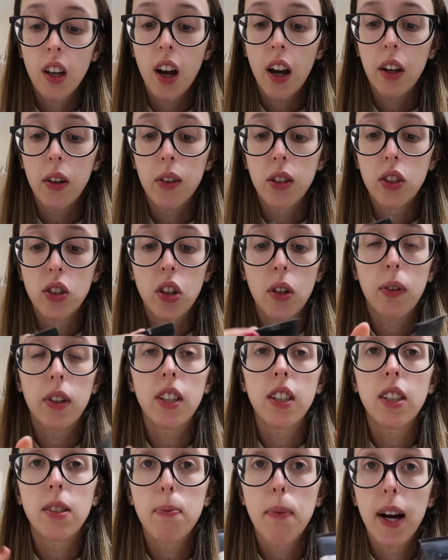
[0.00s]
I always start with
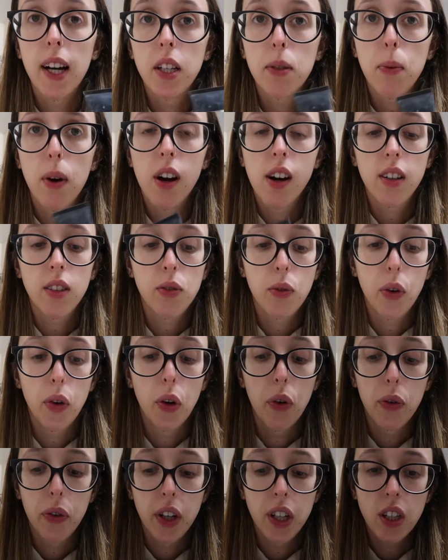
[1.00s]
the Smashbox
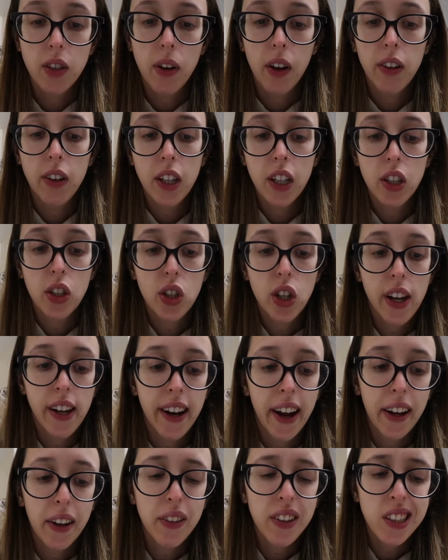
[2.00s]
Photo Finish Foundation.
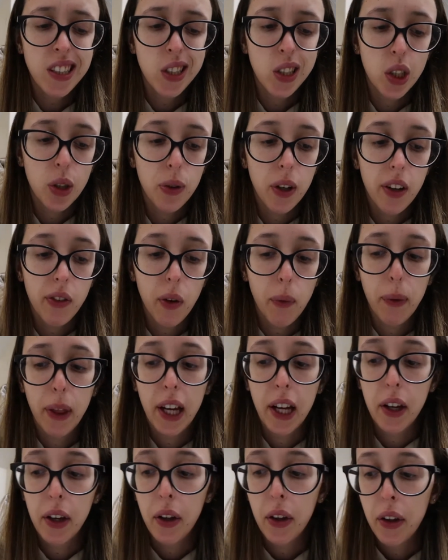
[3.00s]
I only do it if I'm
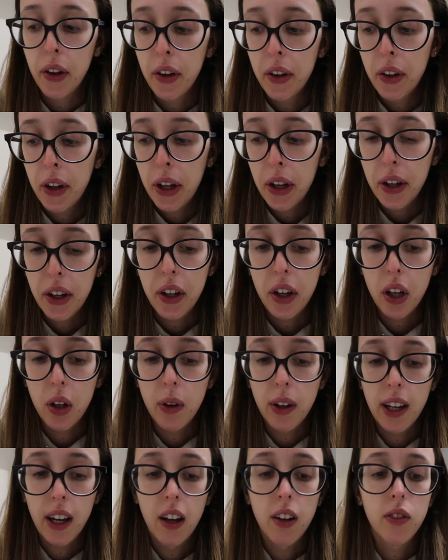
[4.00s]
like
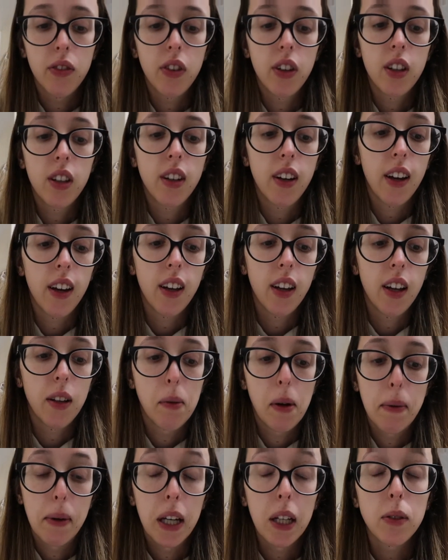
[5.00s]
going out for the night and
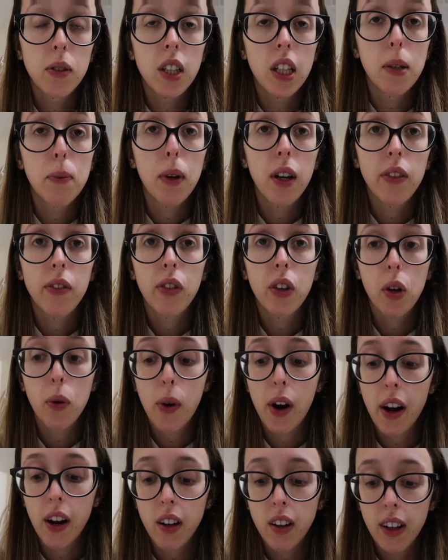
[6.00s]
my makeup's gonna be on for a
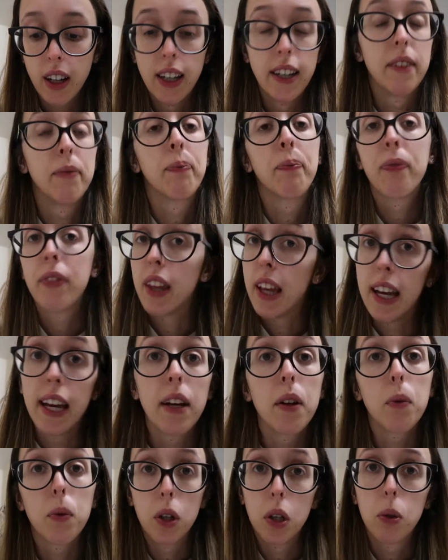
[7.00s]
while and
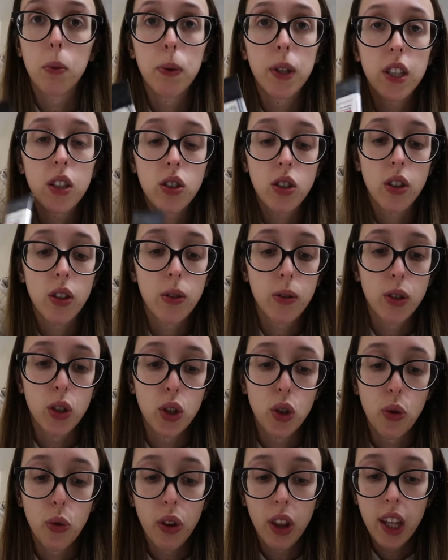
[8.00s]
it probably so
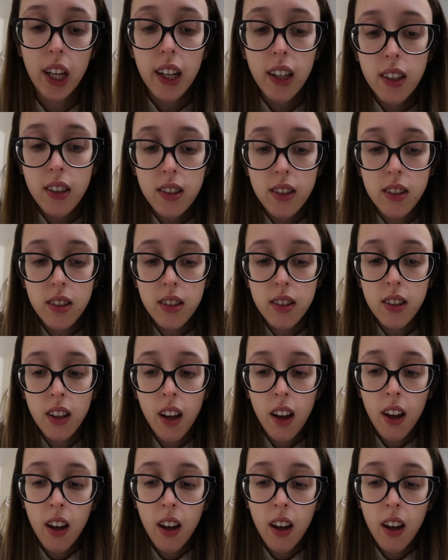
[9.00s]
do this